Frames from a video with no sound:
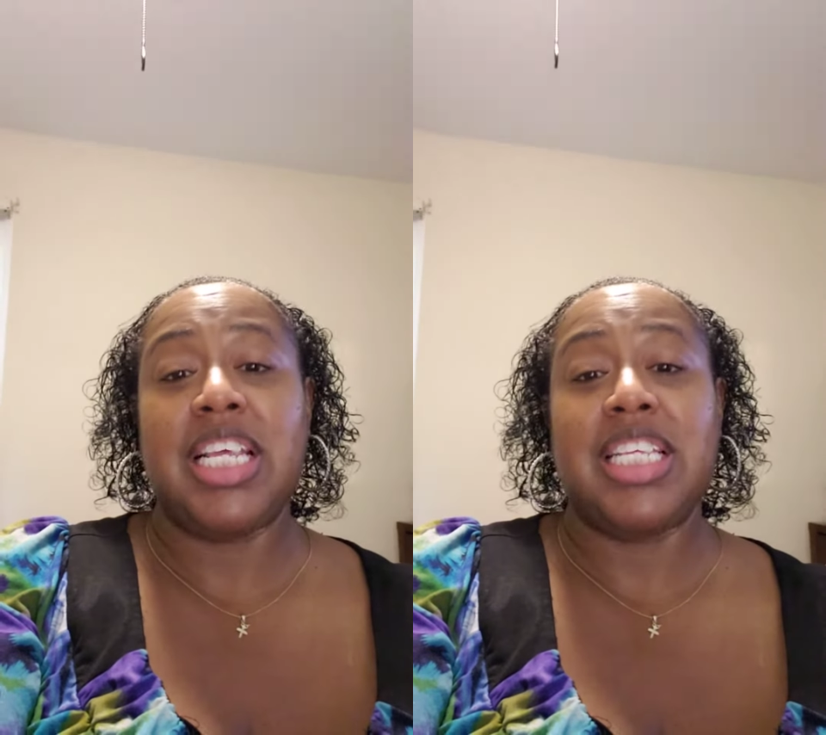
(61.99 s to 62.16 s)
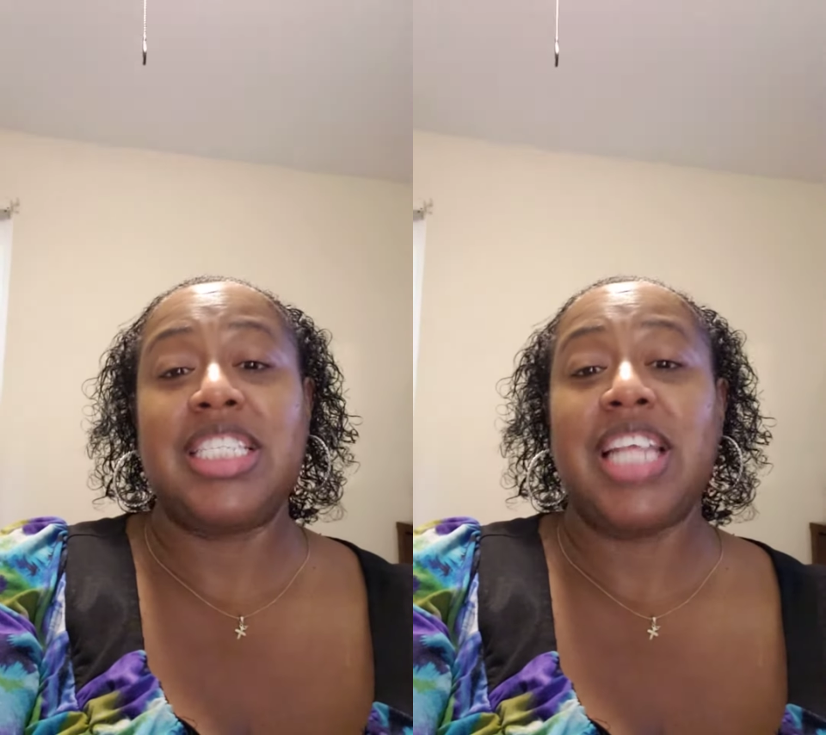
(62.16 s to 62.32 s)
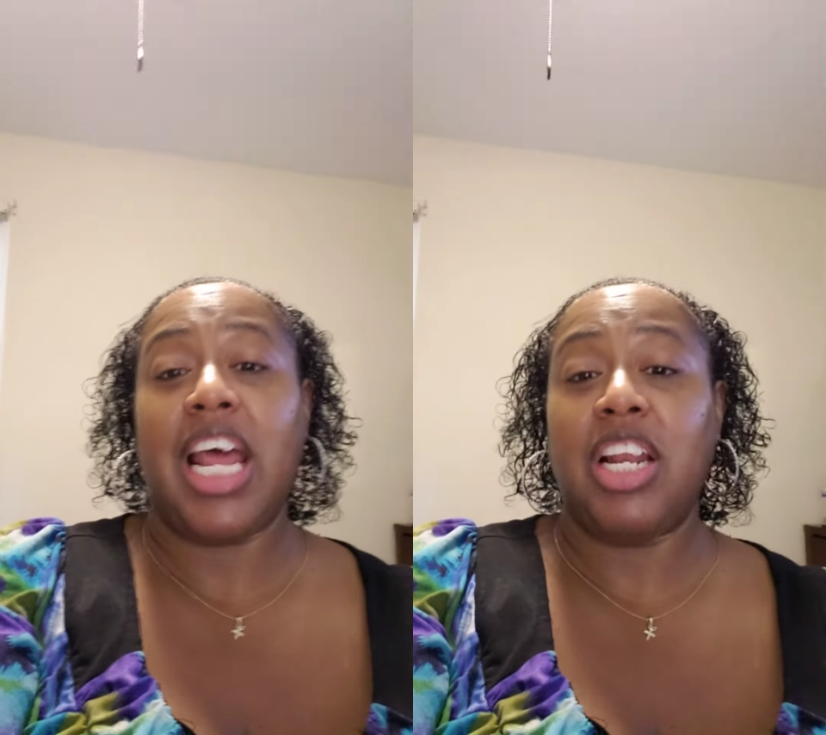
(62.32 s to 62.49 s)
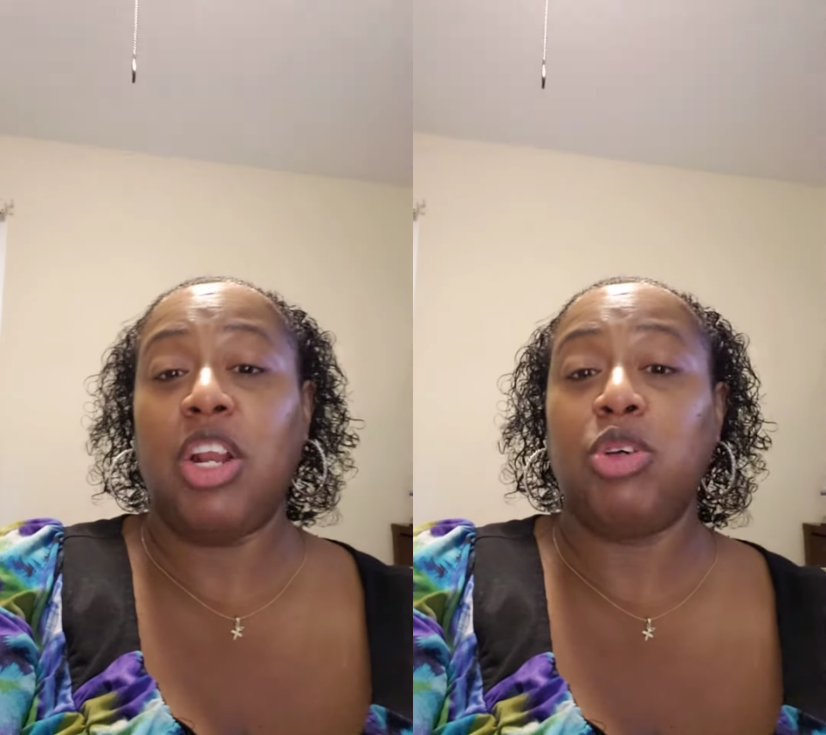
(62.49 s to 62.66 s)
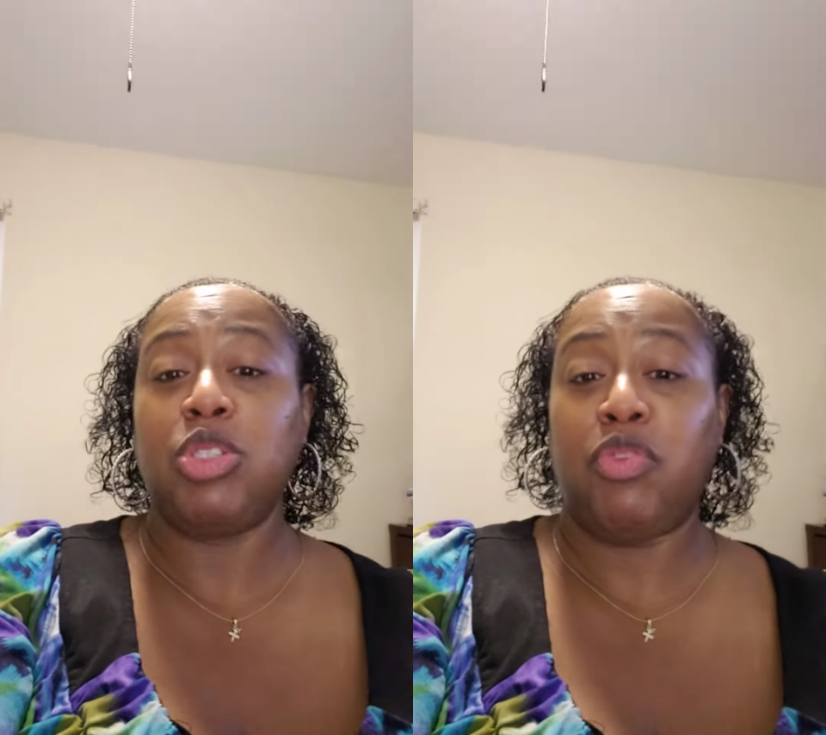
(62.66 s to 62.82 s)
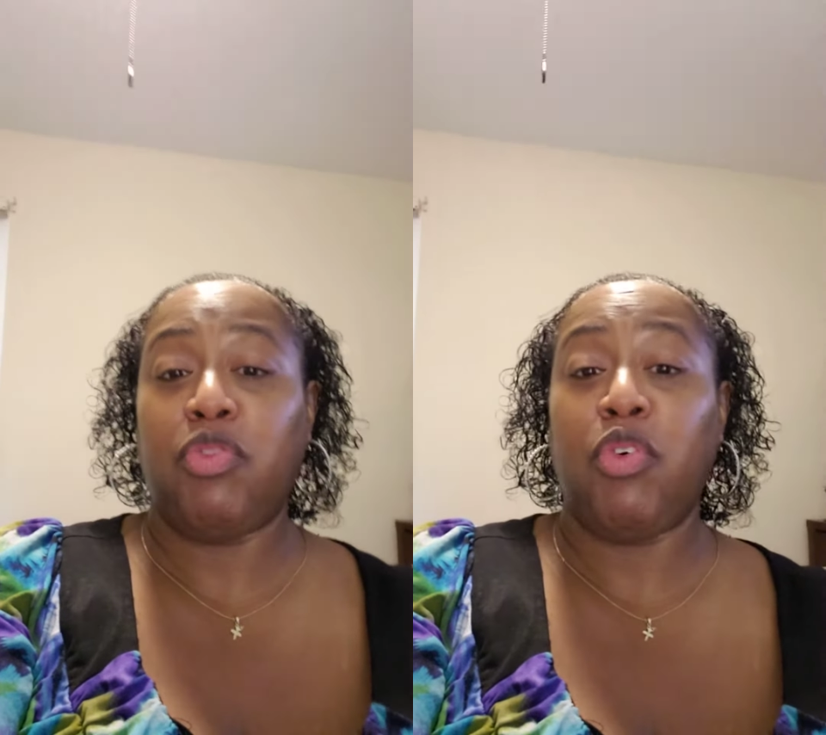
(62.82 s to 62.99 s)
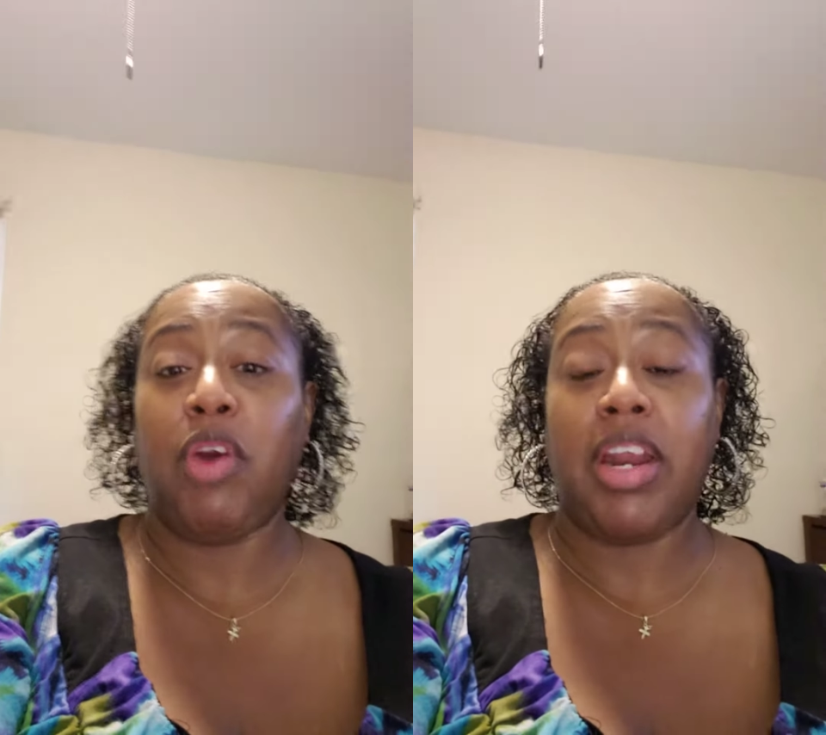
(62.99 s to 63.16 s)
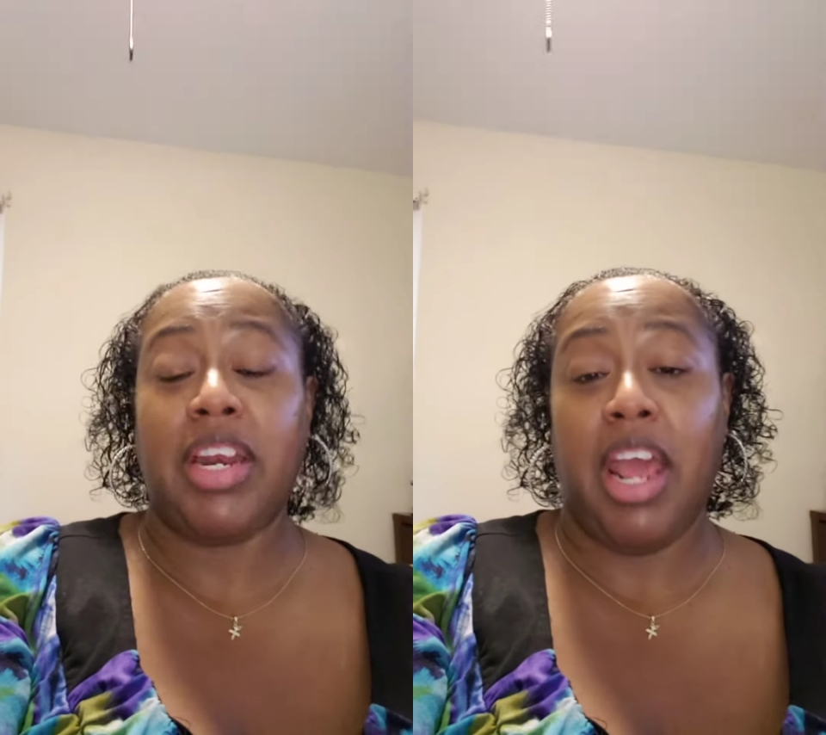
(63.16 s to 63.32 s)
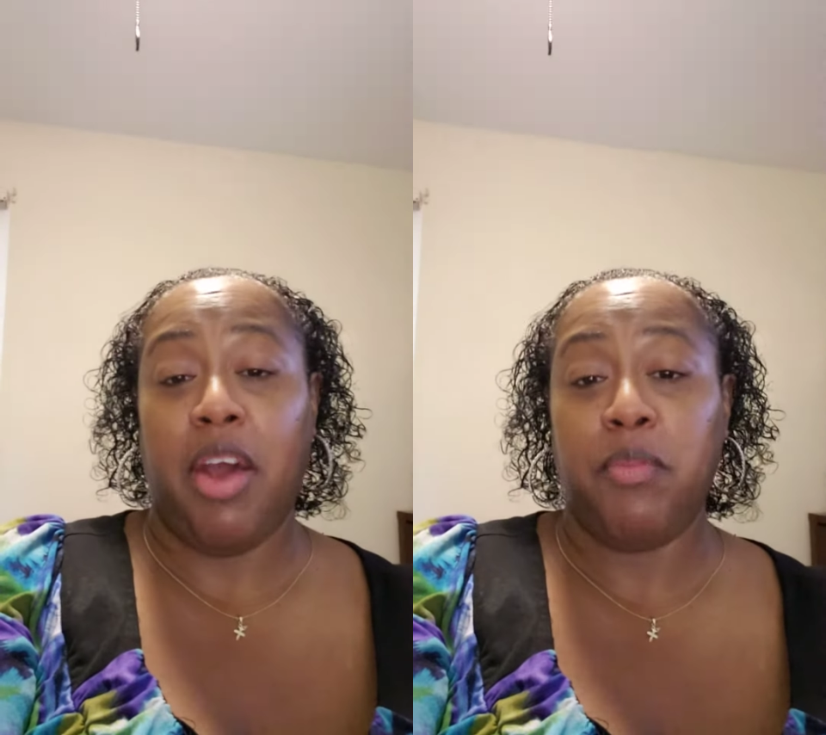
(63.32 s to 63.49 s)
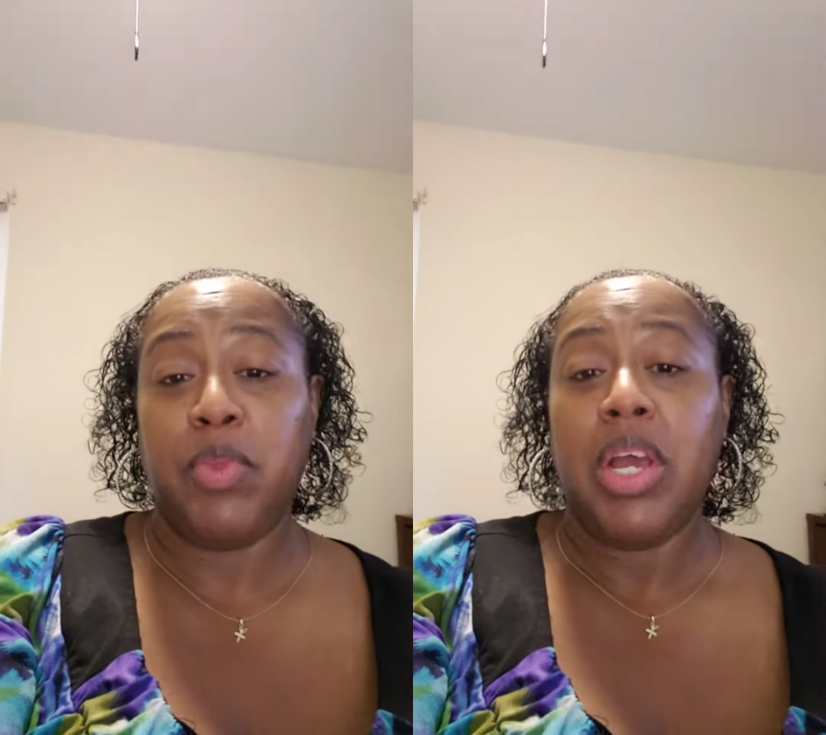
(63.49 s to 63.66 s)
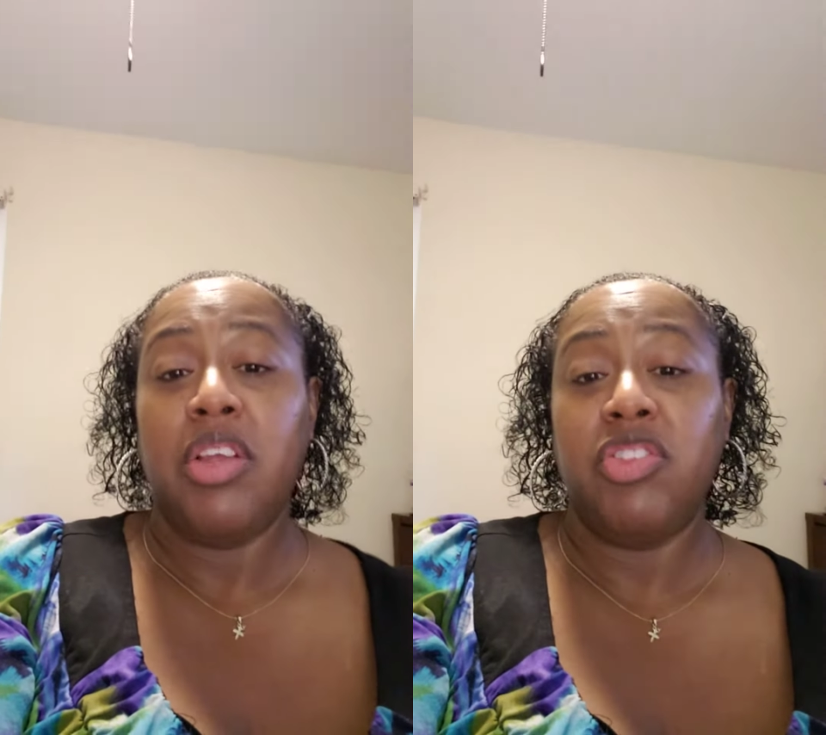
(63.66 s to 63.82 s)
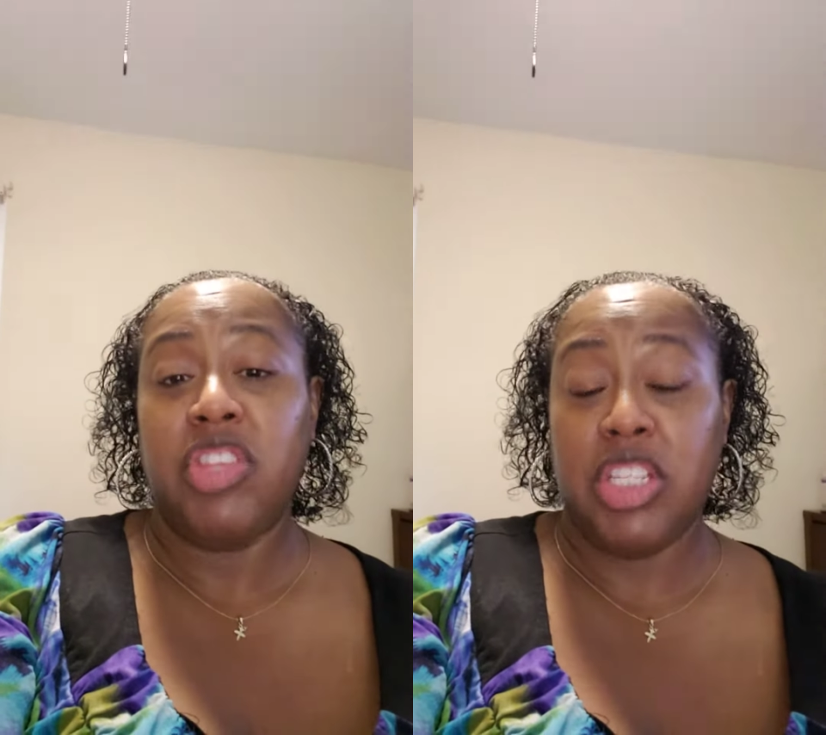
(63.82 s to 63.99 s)
it's not a lotion for right now.
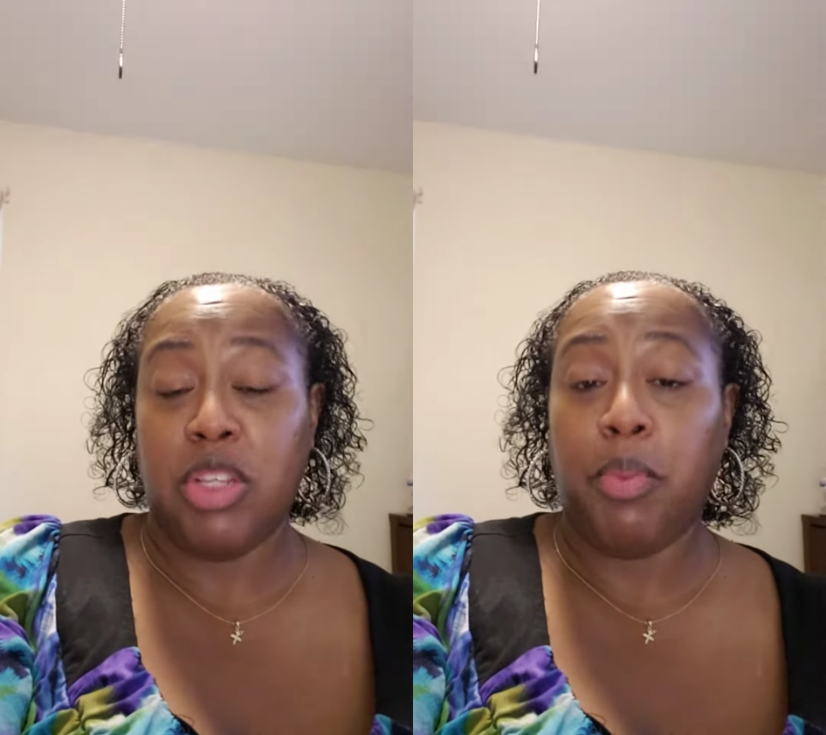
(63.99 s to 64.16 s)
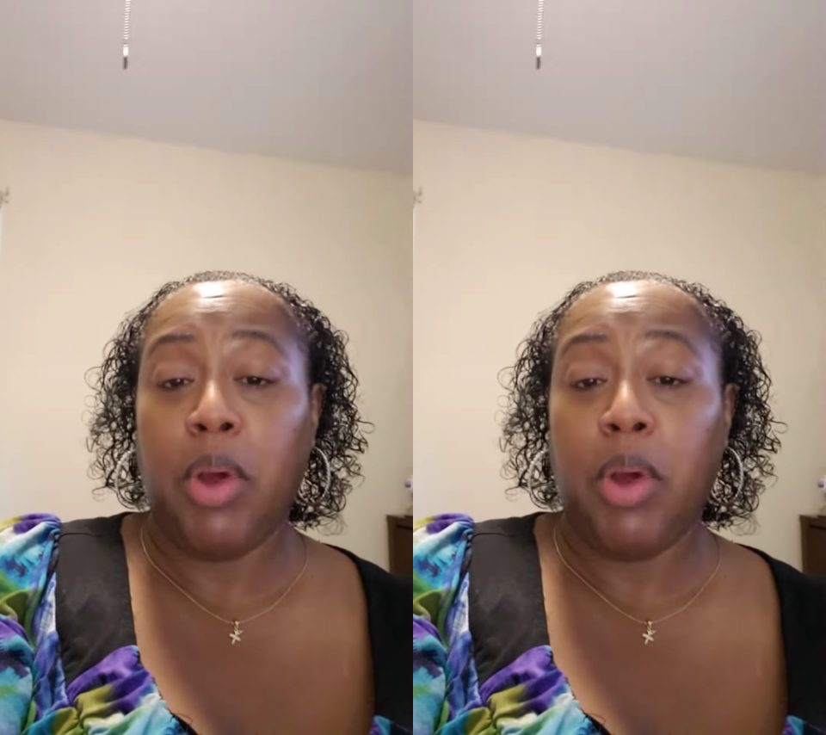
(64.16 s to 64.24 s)
the